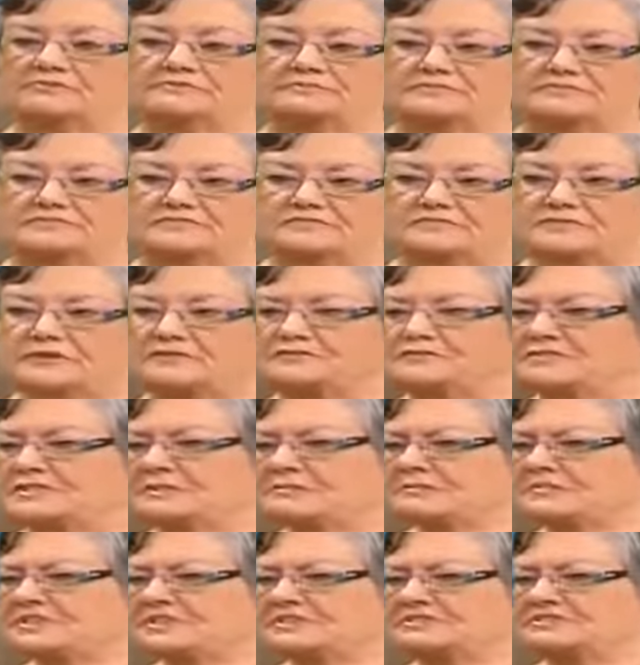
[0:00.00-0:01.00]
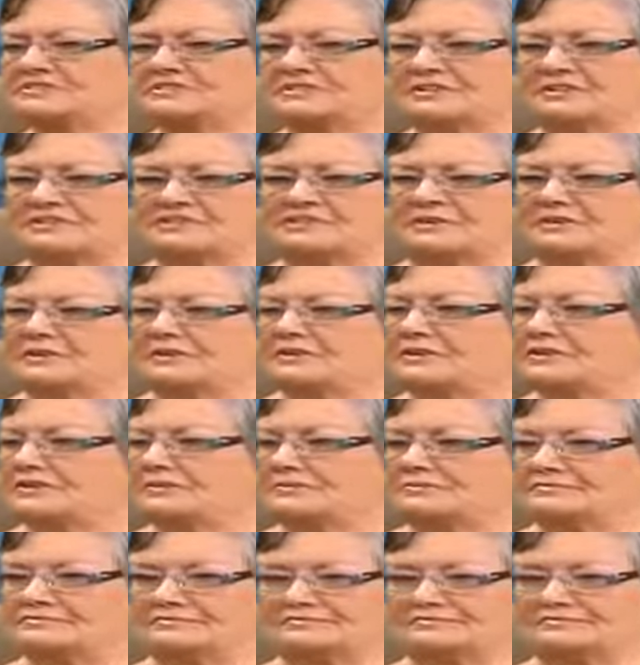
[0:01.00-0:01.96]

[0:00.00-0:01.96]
Okay. 15 minutes in every